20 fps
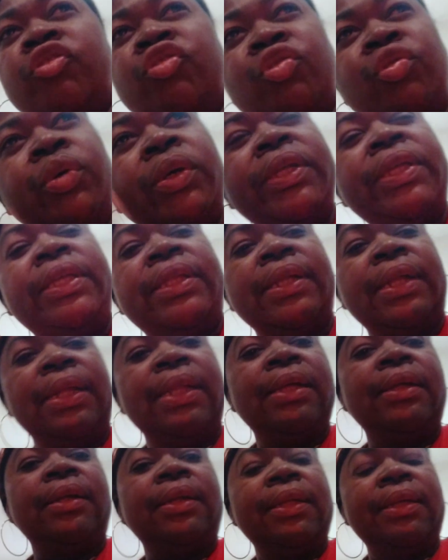show you in a
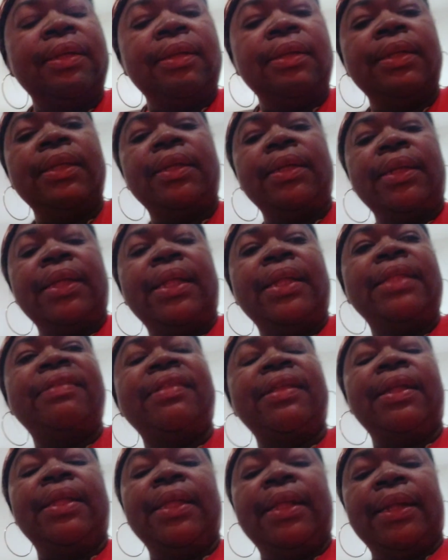little this
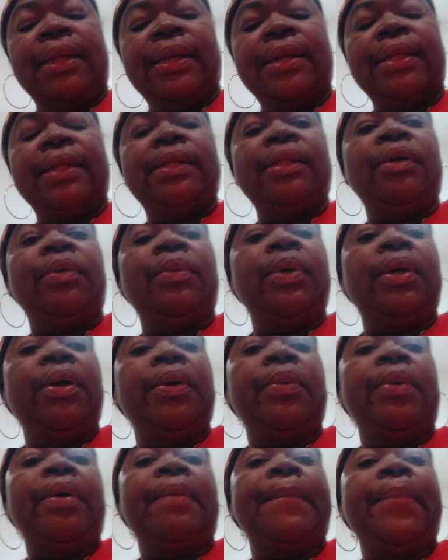and little that I will
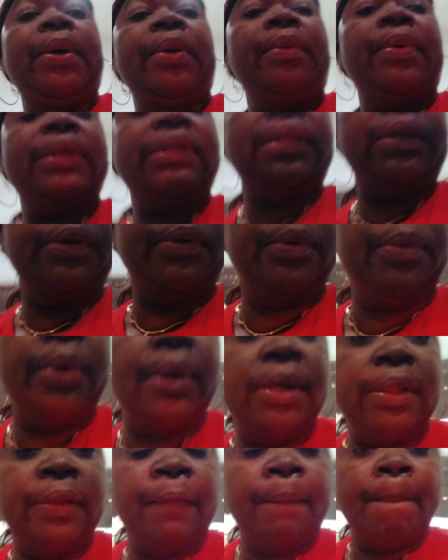go on pan water go
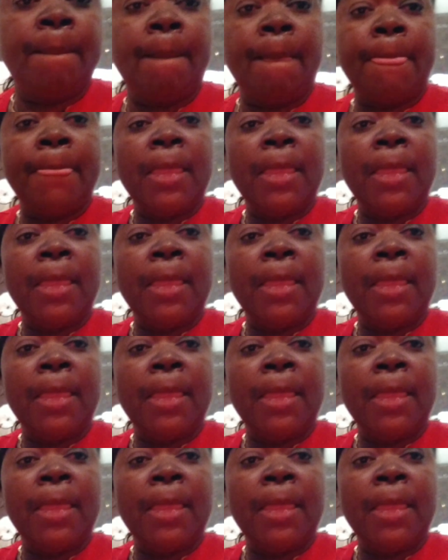on.